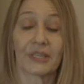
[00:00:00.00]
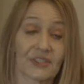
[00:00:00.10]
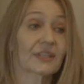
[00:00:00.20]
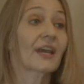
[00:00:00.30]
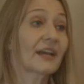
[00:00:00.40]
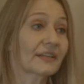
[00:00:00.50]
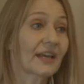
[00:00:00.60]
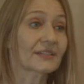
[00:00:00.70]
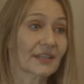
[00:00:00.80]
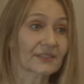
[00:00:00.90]
because again,
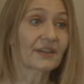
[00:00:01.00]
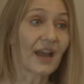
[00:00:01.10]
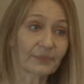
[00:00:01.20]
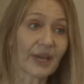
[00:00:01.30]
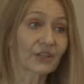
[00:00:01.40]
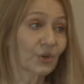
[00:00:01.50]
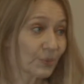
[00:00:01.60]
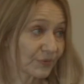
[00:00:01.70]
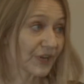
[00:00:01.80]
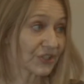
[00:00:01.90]
as a non-medical
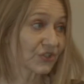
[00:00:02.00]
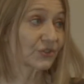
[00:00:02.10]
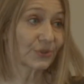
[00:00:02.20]
professional,